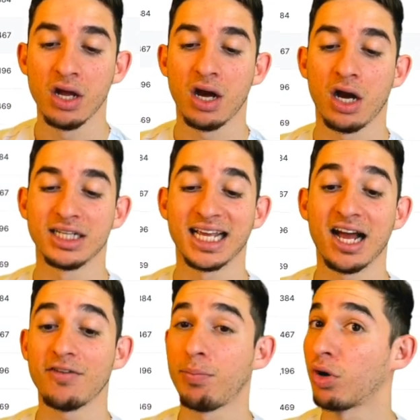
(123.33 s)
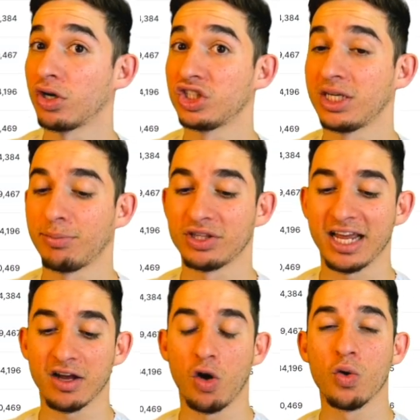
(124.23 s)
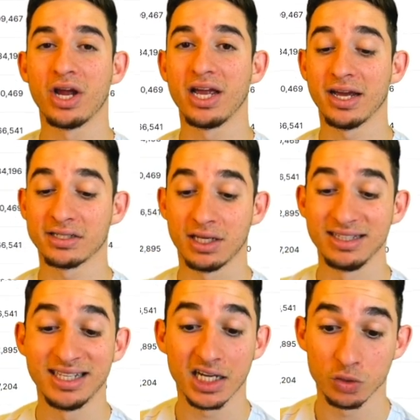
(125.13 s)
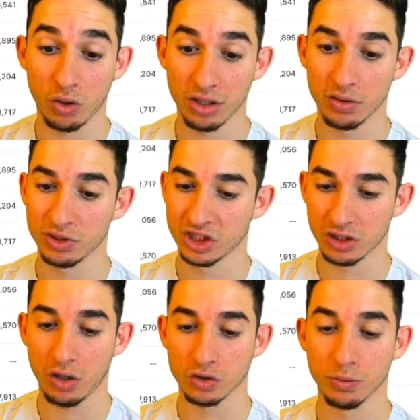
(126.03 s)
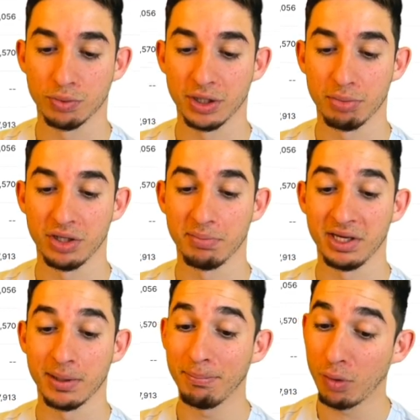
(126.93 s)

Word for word: Uh, they have a partnership with OKX, uh, Dex Wallet, which is also pretty, pretty big.